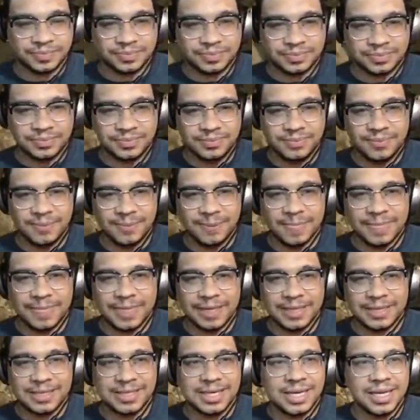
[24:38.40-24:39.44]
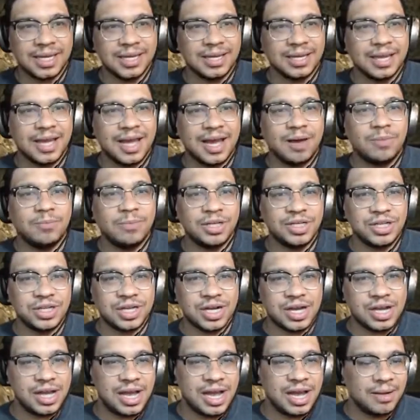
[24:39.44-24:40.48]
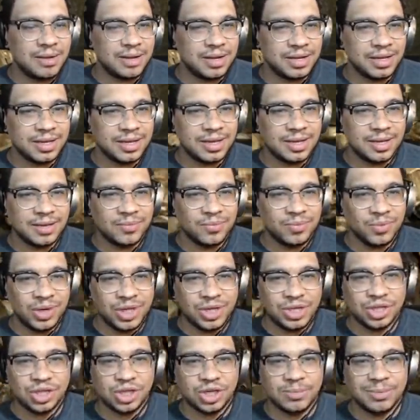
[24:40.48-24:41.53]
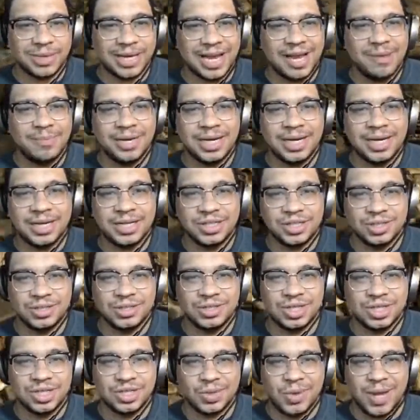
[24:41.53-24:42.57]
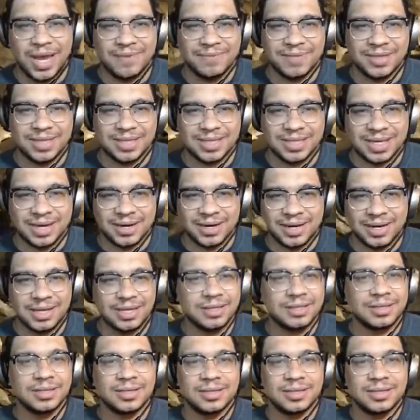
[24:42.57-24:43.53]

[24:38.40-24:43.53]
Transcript: See you later. See ya. How much? Uh, how? Reassure me. How many issues did you have in this area?